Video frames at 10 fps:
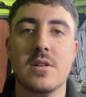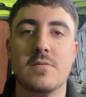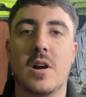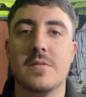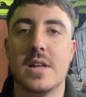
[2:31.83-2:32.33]

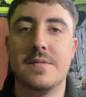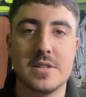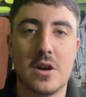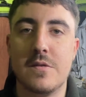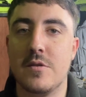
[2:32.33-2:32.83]
rather than having to
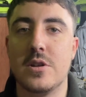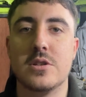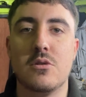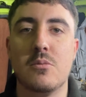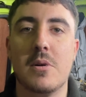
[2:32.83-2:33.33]
go through your
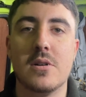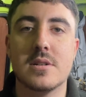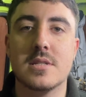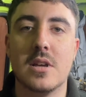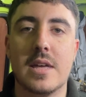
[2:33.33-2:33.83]

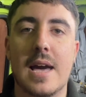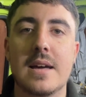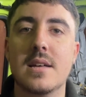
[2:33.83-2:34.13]
toolbox. So yeah,